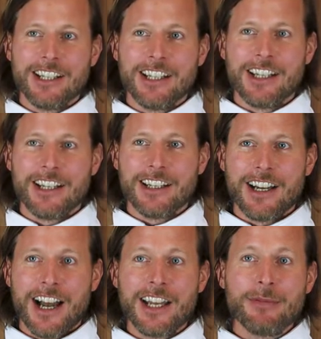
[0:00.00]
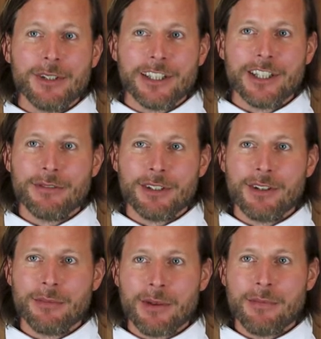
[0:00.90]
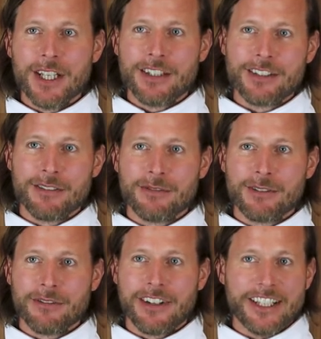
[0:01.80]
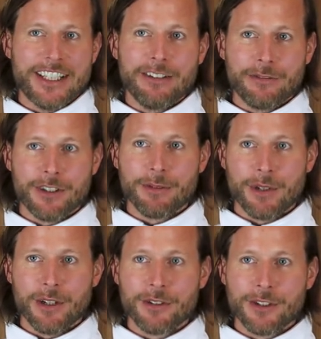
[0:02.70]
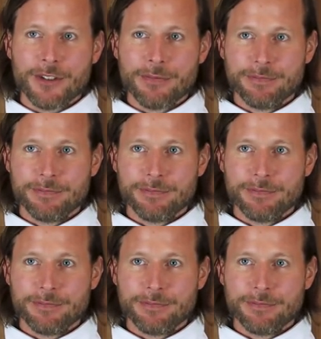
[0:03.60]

uh, I believe it will be a mix of, of very different approaches.